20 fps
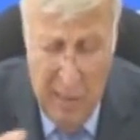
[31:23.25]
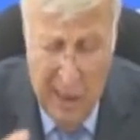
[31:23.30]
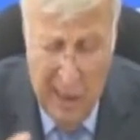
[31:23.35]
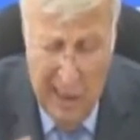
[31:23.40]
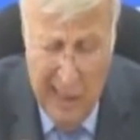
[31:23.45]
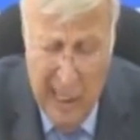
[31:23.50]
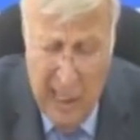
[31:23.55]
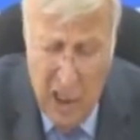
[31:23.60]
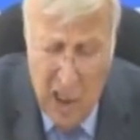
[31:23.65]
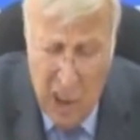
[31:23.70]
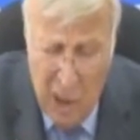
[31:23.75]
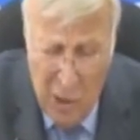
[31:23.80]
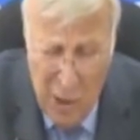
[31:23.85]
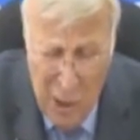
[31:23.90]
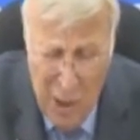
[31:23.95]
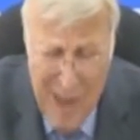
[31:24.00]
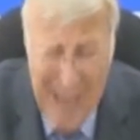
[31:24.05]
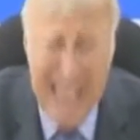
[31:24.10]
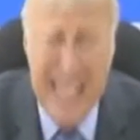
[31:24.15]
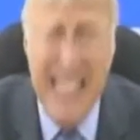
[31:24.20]

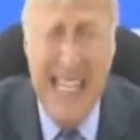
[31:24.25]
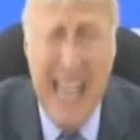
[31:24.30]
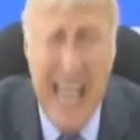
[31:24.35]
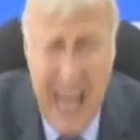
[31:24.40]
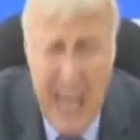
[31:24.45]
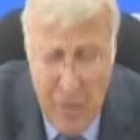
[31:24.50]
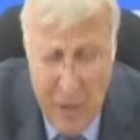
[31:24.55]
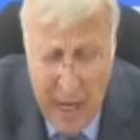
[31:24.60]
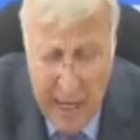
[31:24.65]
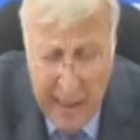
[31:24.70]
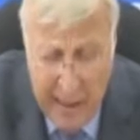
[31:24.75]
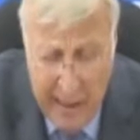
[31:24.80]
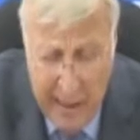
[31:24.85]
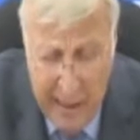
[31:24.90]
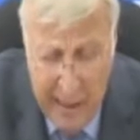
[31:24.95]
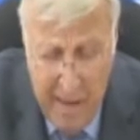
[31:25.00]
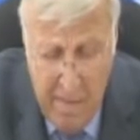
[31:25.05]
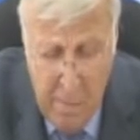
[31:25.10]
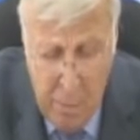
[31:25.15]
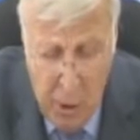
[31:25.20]
Michelangelo
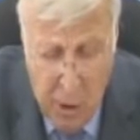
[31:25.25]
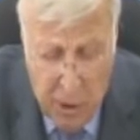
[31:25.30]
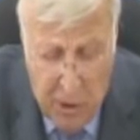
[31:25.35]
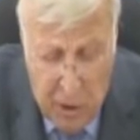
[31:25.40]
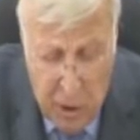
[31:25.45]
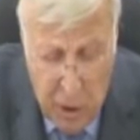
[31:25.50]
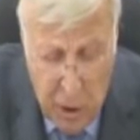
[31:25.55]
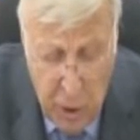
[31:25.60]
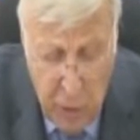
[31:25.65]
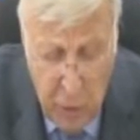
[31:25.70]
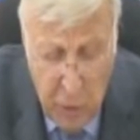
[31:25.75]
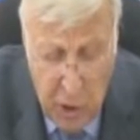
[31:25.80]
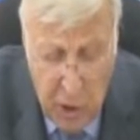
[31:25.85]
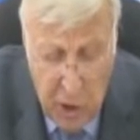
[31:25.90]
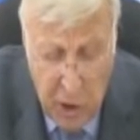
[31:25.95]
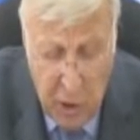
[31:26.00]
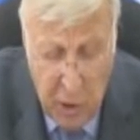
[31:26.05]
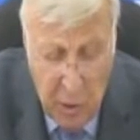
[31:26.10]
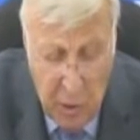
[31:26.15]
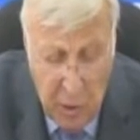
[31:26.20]
daringly put 2
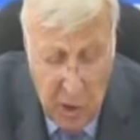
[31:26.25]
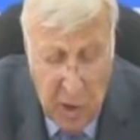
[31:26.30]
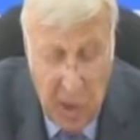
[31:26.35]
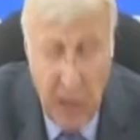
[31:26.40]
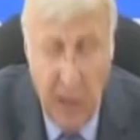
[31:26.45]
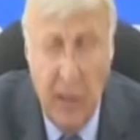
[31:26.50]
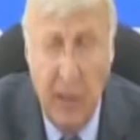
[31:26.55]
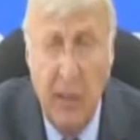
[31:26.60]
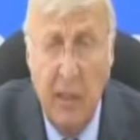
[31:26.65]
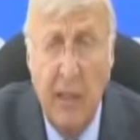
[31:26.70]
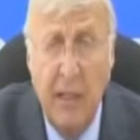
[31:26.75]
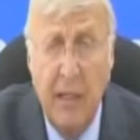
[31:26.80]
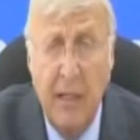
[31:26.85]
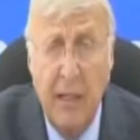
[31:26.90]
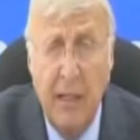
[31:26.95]
Jews